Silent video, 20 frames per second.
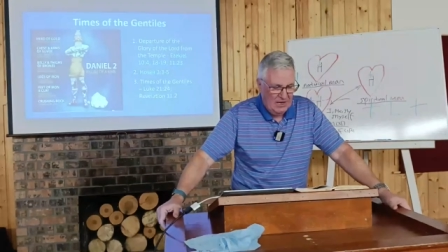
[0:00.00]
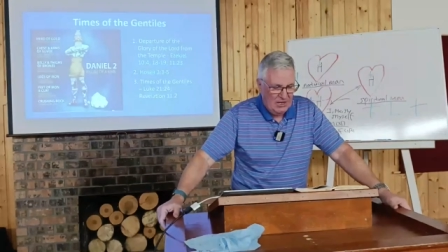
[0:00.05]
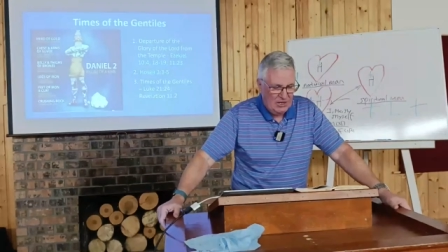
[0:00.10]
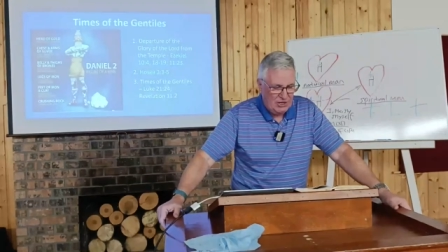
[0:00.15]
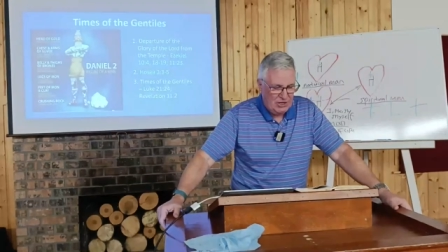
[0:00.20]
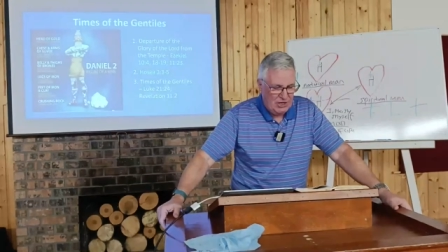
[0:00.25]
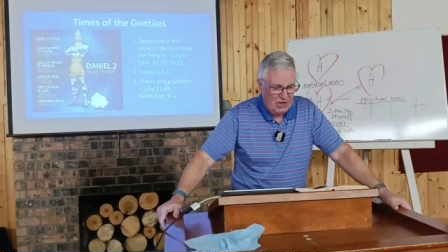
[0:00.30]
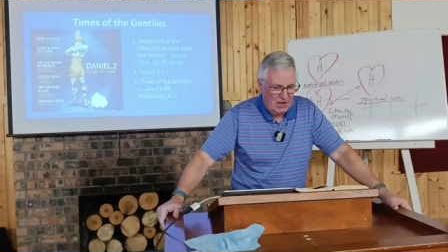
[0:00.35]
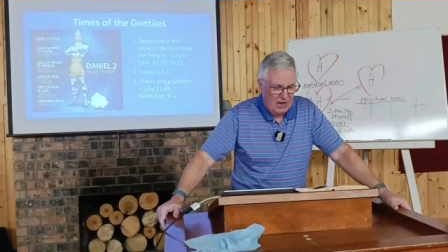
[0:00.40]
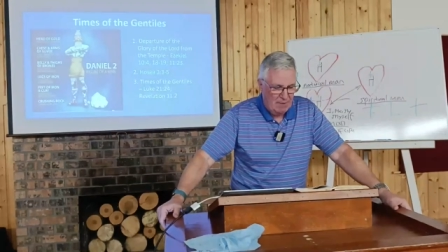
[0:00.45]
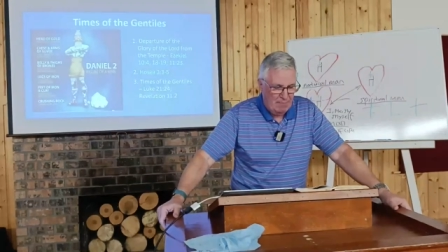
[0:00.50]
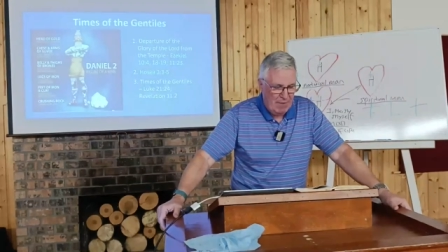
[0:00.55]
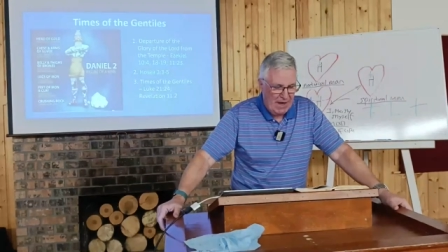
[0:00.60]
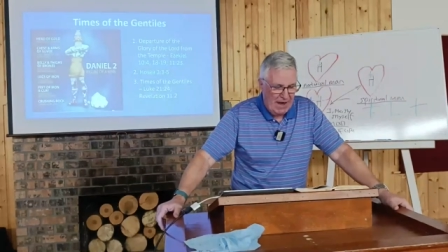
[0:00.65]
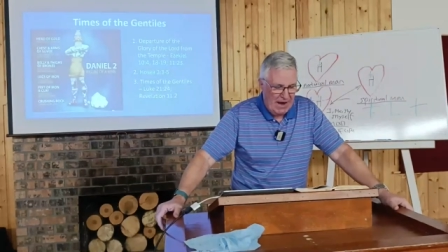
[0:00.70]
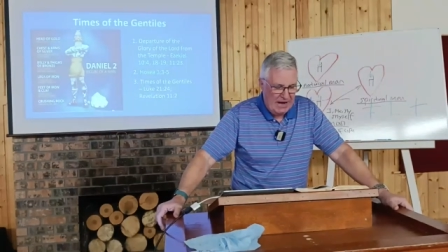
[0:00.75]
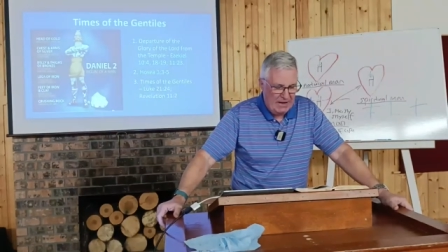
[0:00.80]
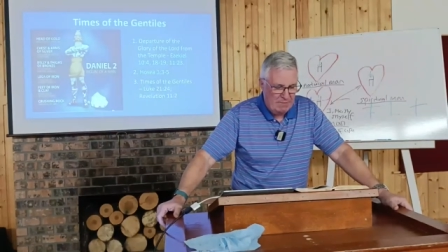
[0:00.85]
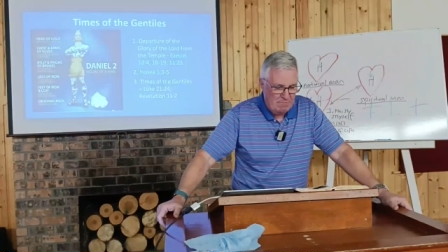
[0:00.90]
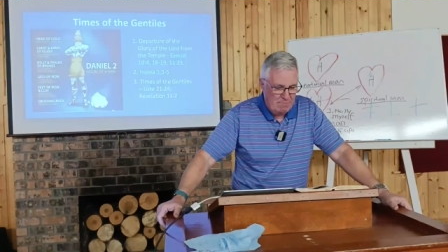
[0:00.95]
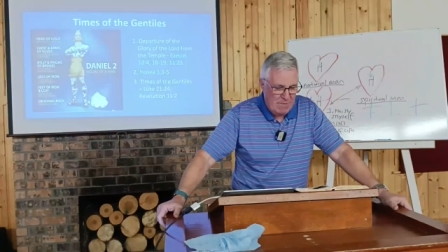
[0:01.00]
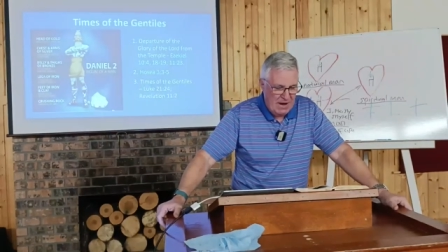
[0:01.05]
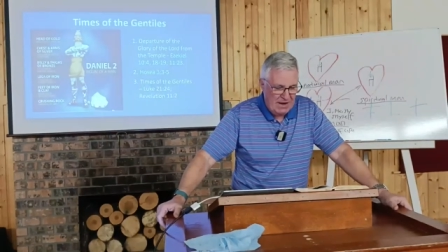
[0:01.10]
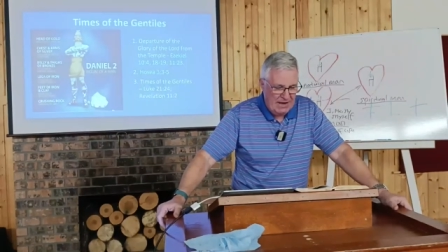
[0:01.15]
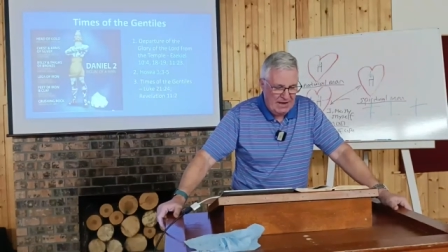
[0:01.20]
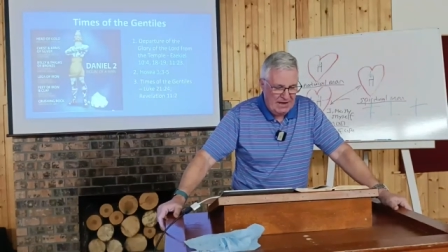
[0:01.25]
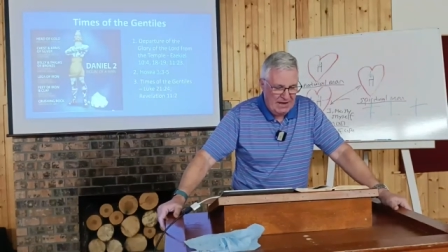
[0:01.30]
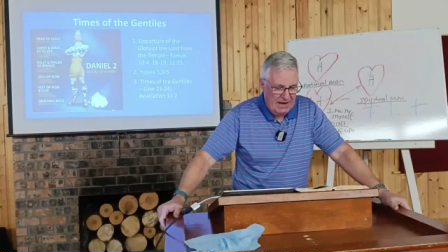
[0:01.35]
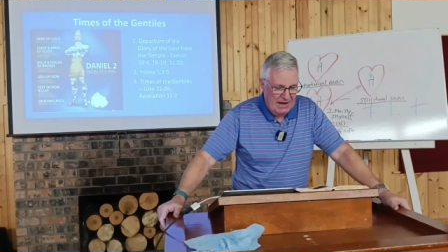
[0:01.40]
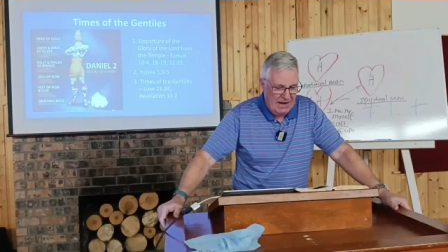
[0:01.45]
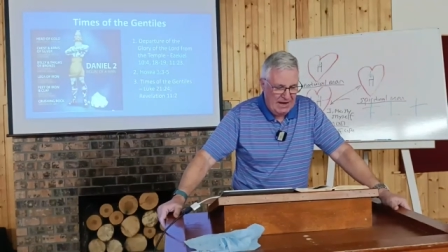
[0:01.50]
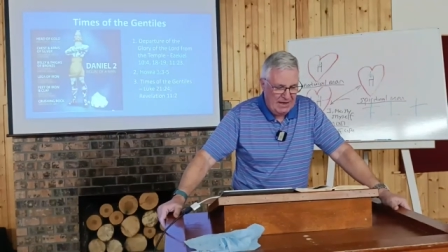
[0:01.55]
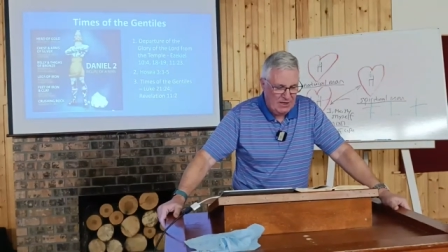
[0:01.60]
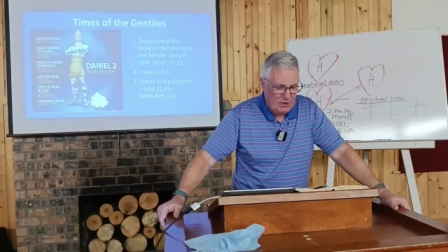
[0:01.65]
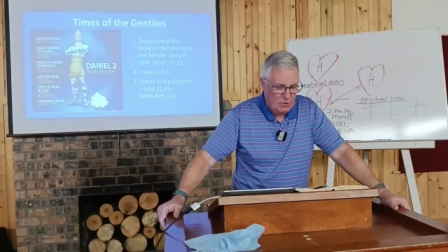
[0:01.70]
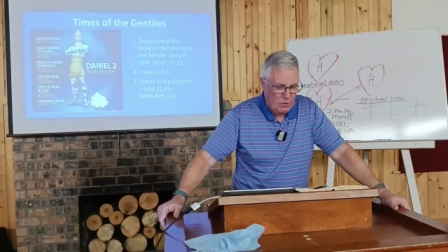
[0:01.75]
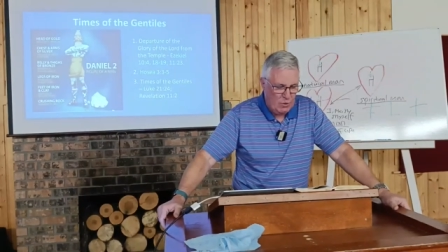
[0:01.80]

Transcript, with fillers: shall abide many days